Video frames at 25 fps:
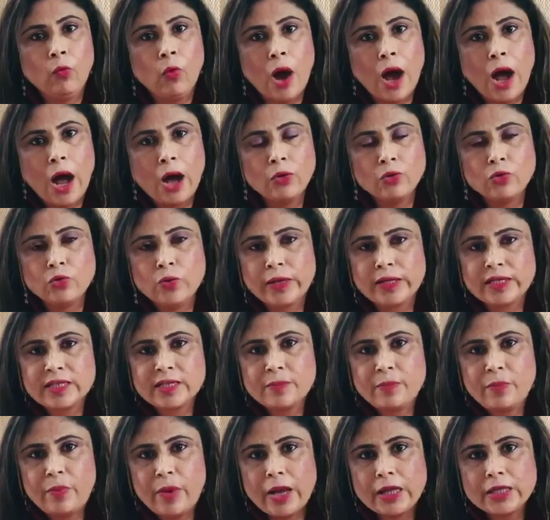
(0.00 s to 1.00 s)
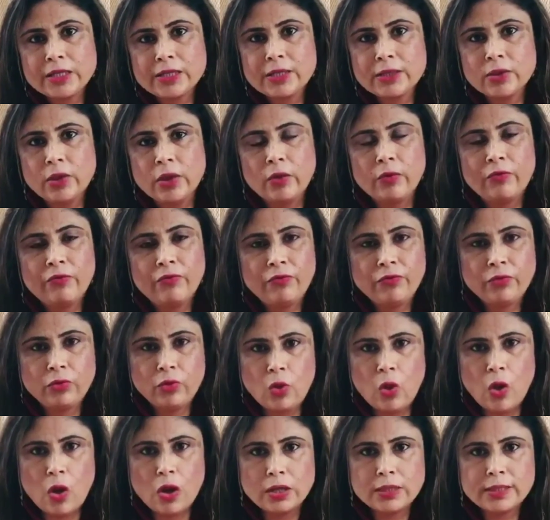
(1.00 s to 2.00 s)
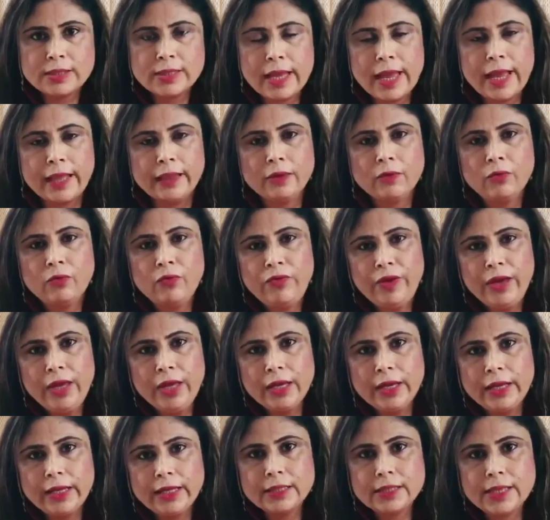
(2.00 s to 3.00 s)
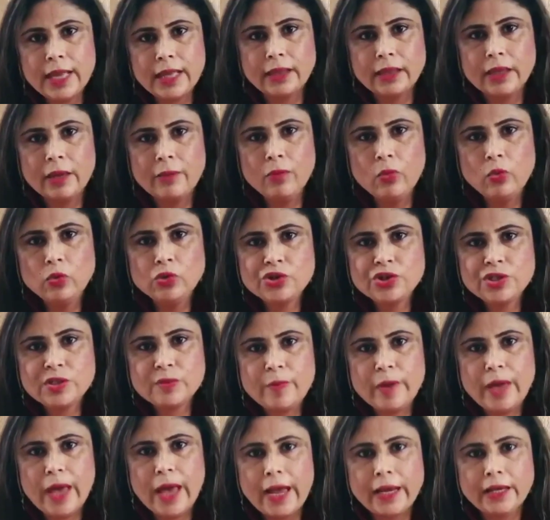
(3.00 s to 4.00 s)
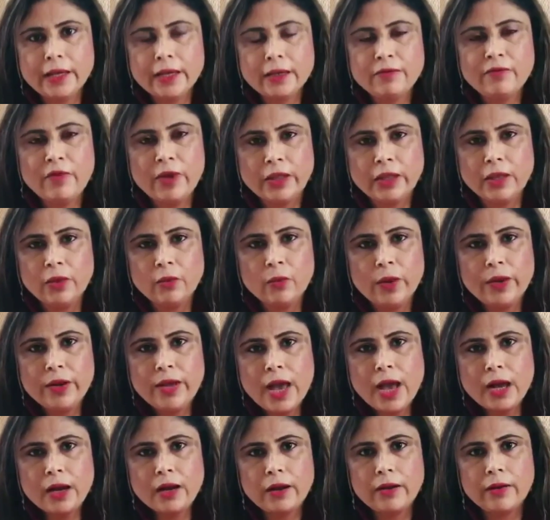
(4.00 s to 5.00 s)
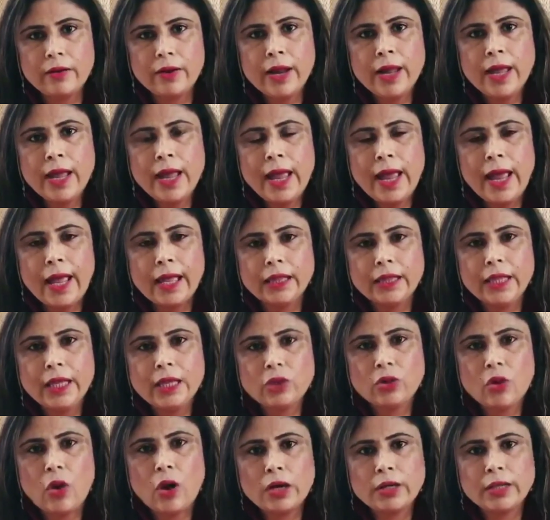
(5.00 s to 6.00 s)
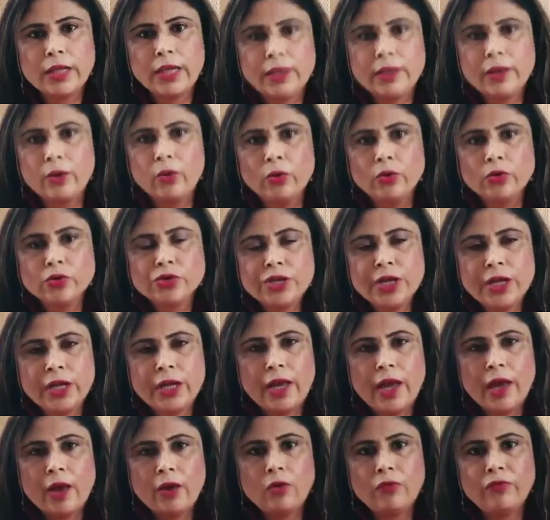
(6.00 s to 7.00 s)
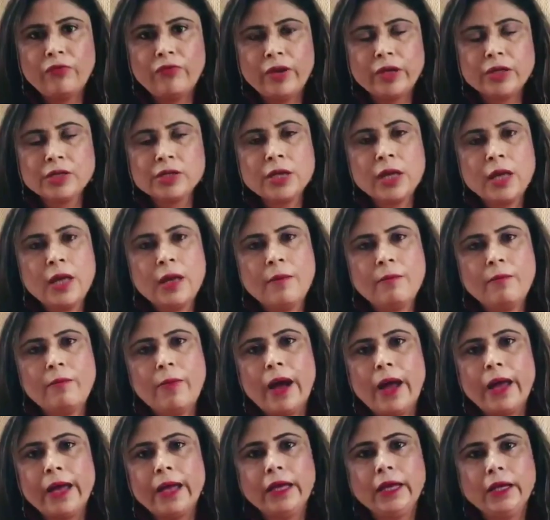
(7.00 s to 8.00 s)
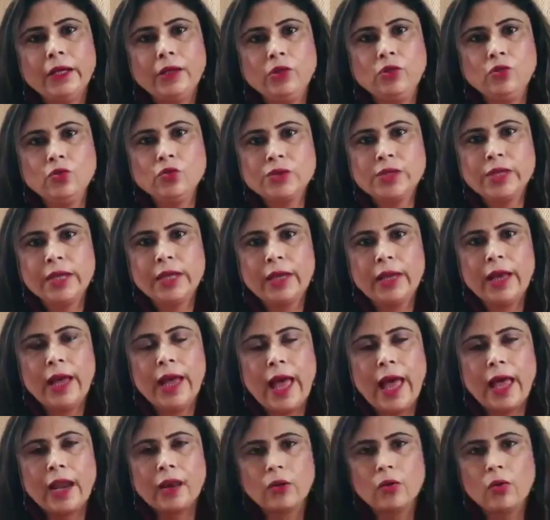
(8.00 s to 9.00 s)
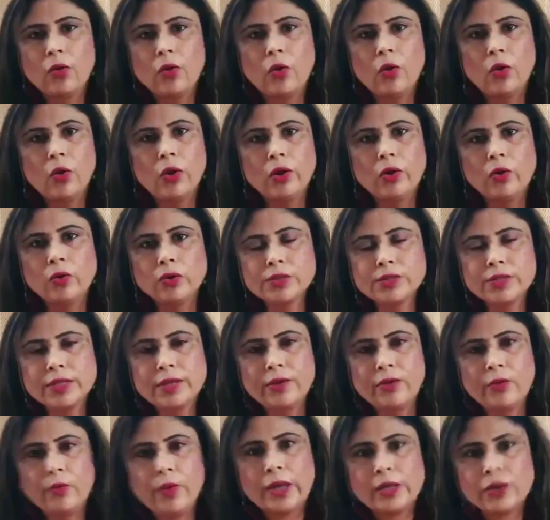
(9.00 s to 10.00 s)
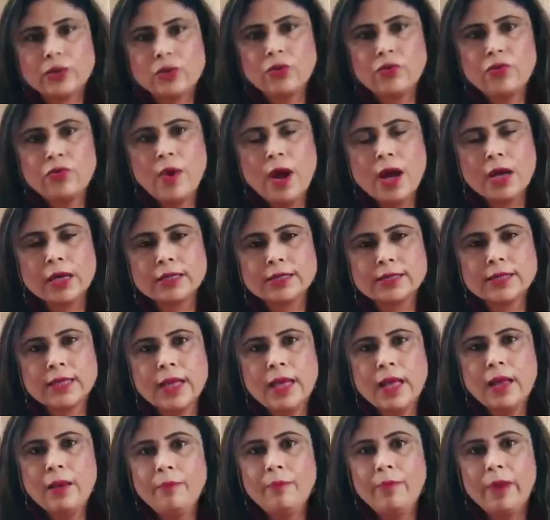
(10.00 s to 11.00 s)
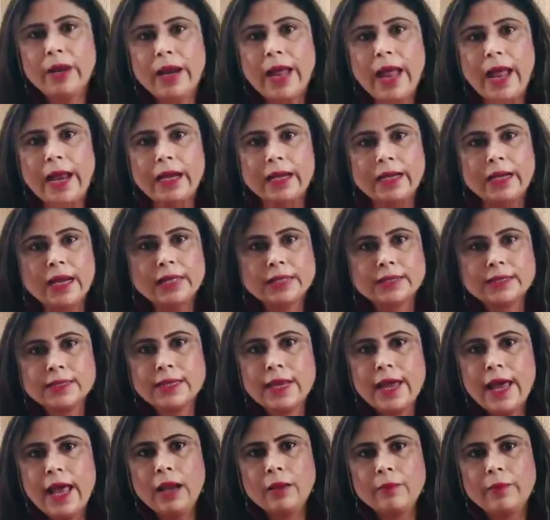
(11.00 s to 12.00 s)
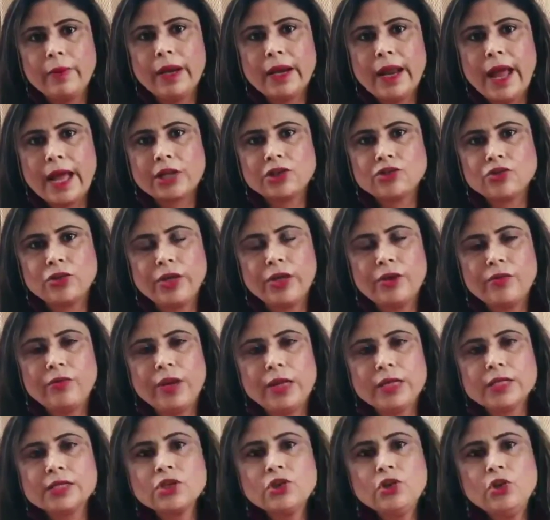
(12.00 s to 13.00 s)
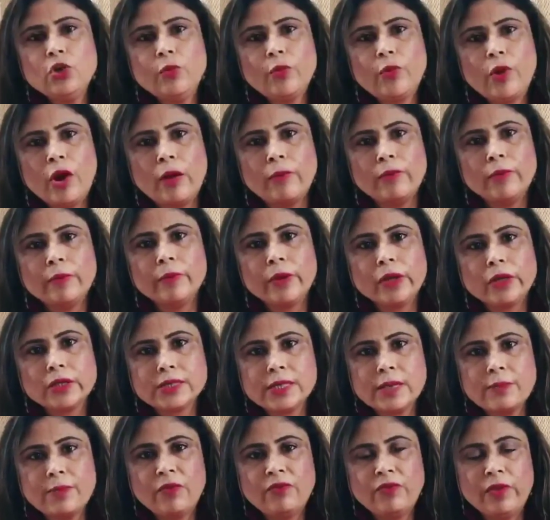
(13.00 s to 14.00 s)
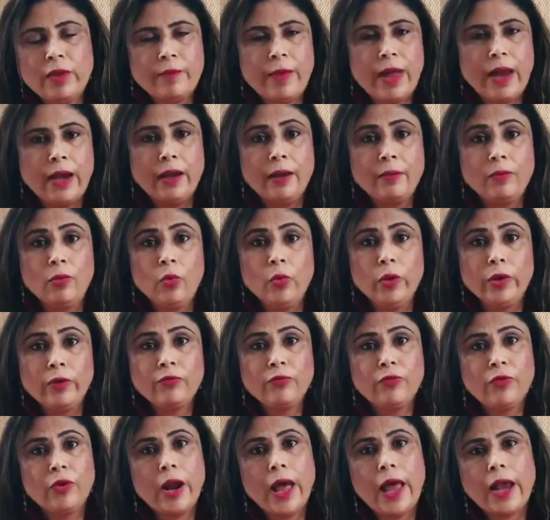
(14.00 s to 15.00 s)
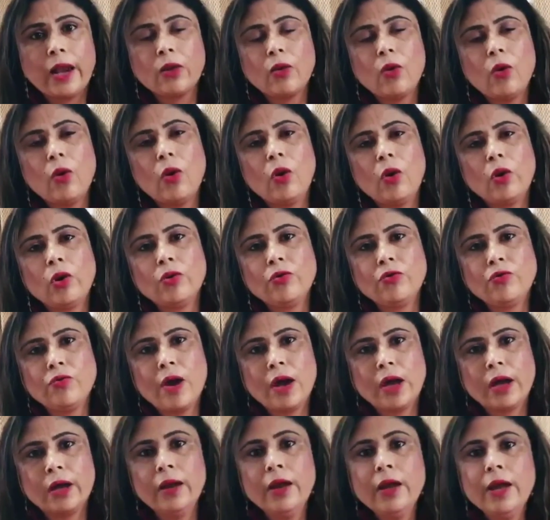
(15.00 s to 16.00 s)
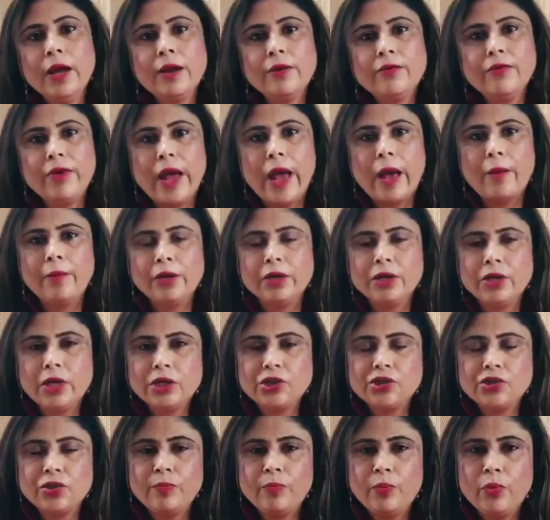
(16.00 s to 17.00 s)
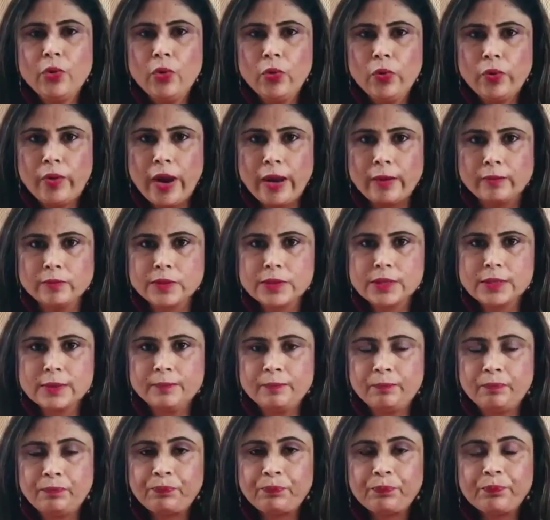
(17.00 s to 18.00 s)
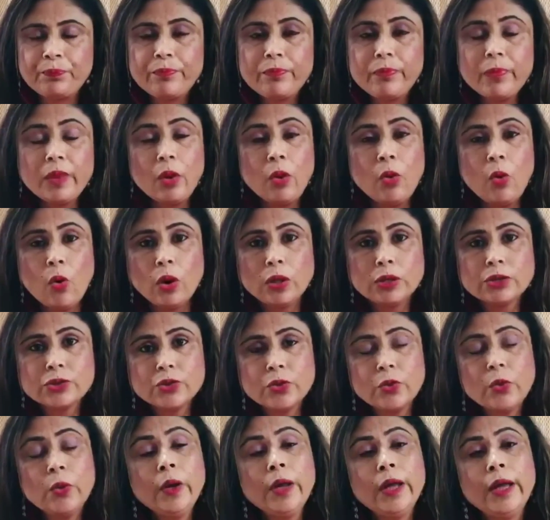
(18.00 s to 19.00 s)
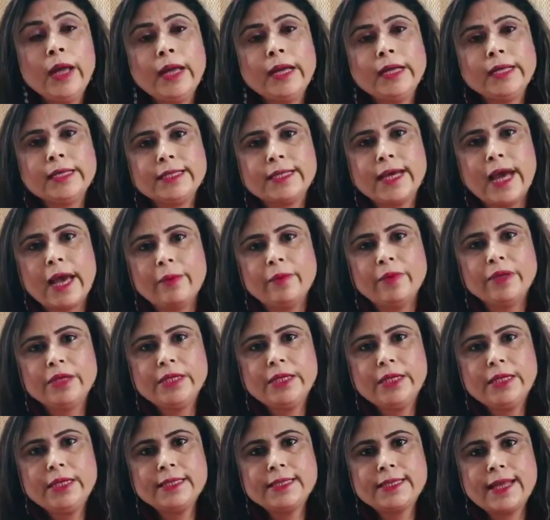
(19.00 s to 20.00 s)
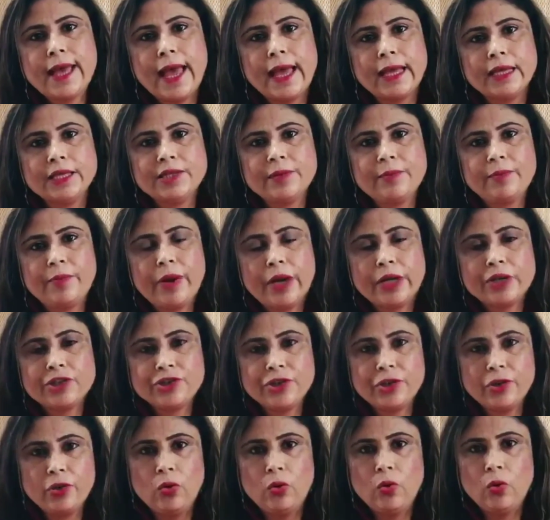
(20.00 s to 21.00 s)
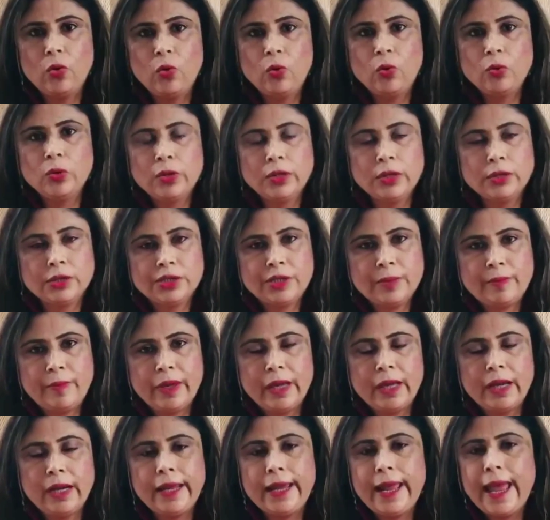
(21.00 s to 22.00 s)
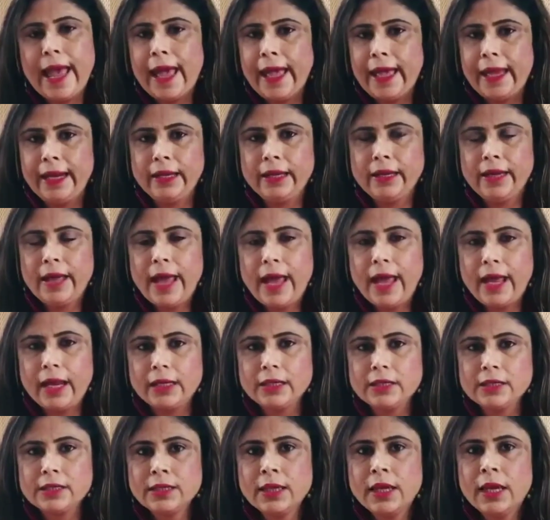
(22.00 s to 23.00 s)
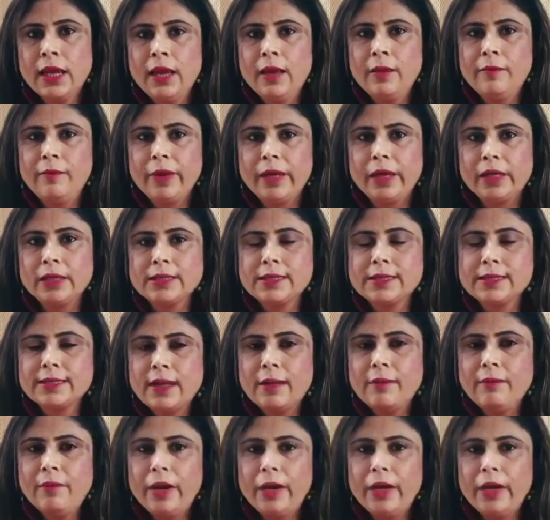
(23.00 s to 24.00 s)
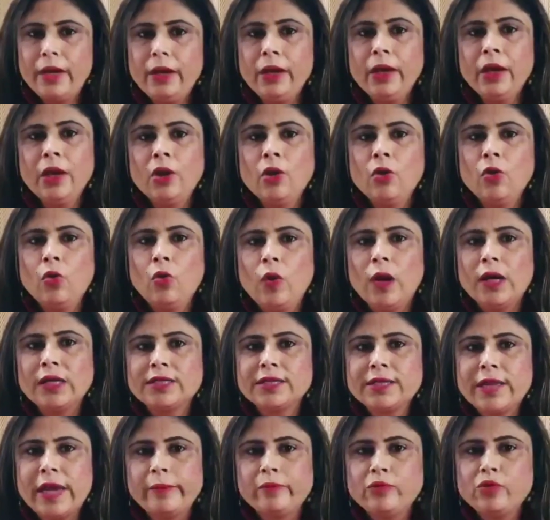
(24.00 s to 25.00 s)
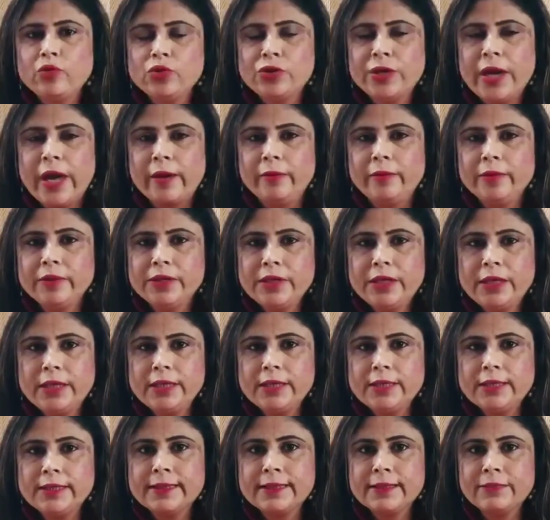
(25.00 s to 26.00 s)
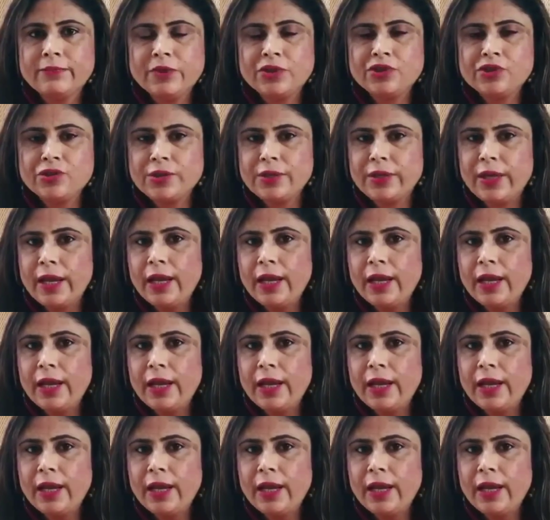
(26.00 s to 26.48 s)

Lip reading: how to express the thoughts and the feelings and the emotions behind it when they were younger, and they thought that they're going to take care of it by using alcohol or cigarette or drugs. But it doesn't help. It actually creates new problem, because some of them end up going for alcohol or drug rehabilitation programs. Also, diabetes and depression go typically hand in hand. because somebody who has type 2 diabetes, which is